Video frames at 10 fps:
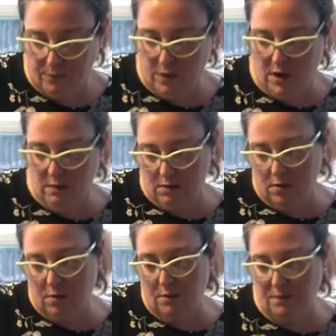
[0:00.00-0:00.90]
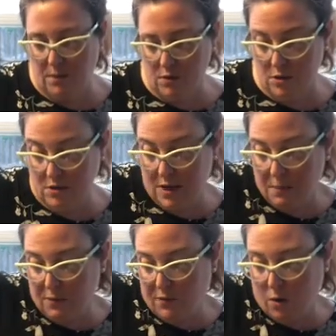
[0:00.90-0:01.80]
Right, so just
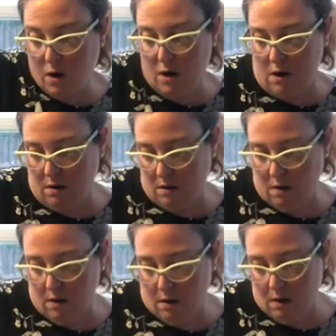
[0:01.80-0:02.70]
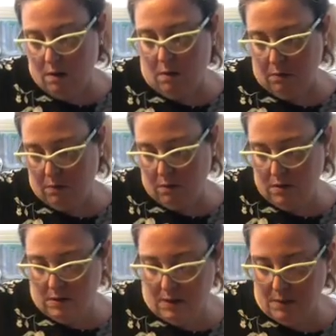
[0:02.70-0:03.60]
like before, we
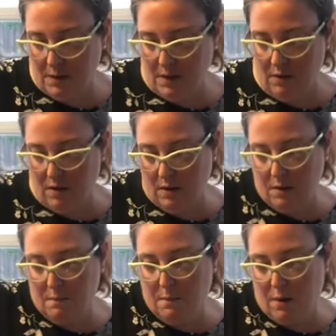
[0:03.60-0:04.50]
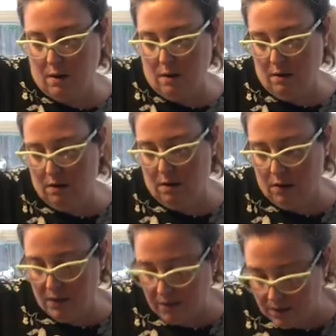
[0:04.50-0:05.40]
want it to come together in a ball.
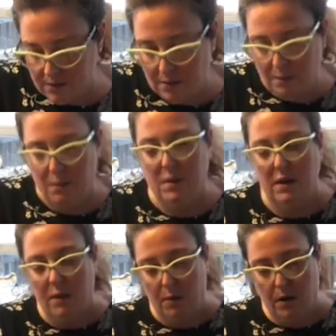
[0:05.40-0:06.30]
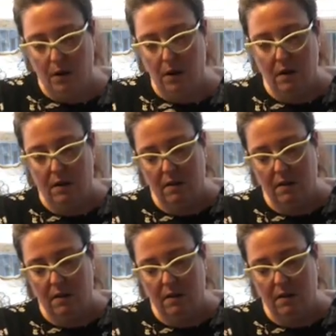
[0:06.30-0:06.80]
Oh, I think that's gonna be plenty of water.